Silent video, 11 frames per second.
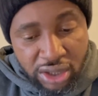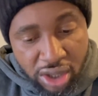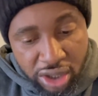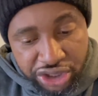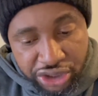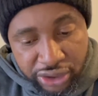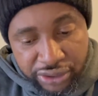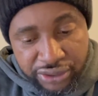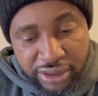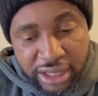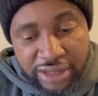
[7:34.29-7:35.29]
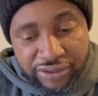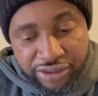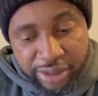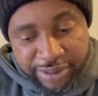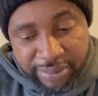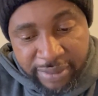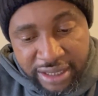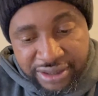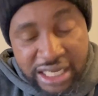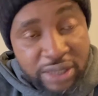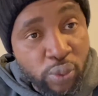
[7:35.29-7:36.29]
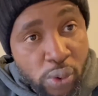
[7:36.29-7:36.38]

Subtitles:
cautions, and reprimands and